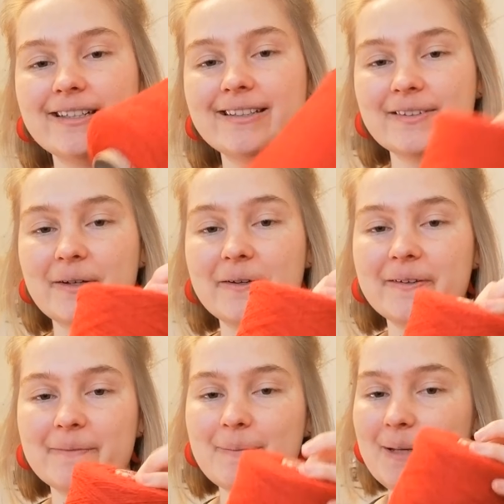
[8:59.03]
so
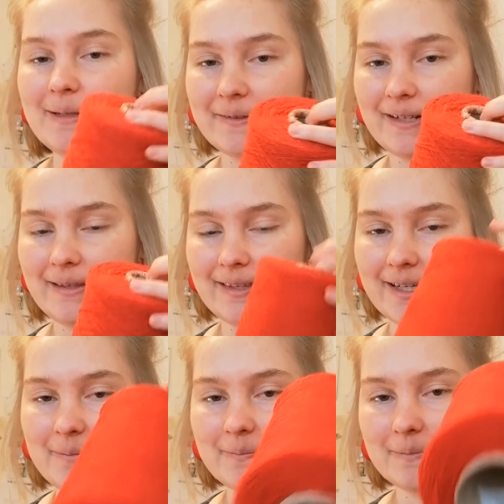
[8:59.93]
maybe
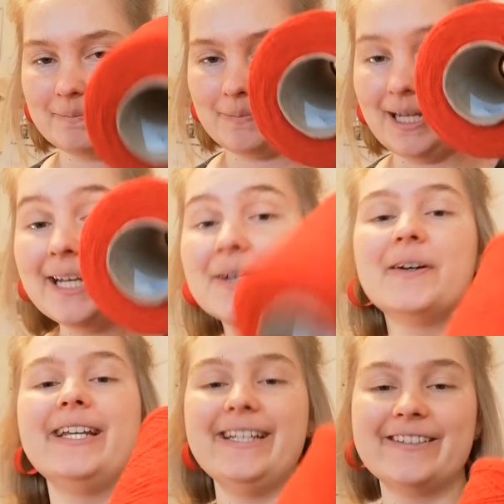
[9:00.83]
I'm planning
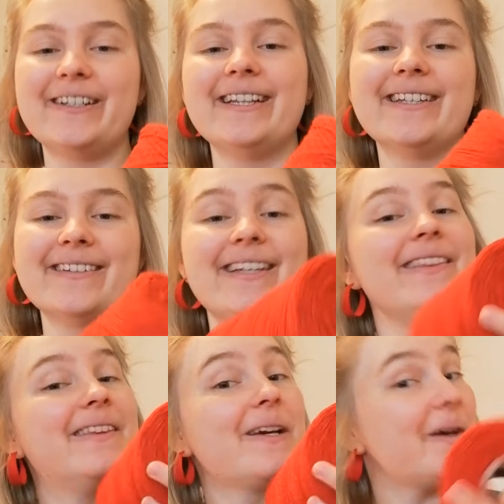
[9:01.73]
on entering this
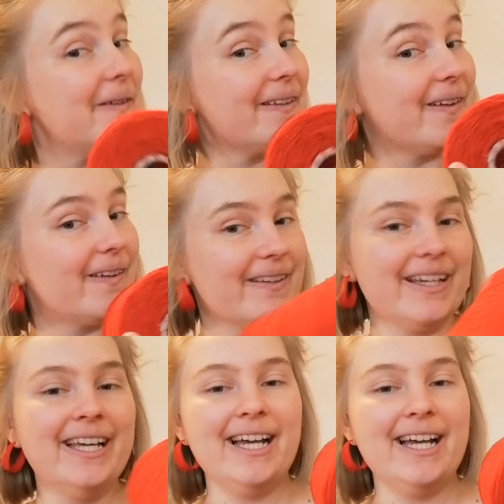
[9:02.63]
in the cone along.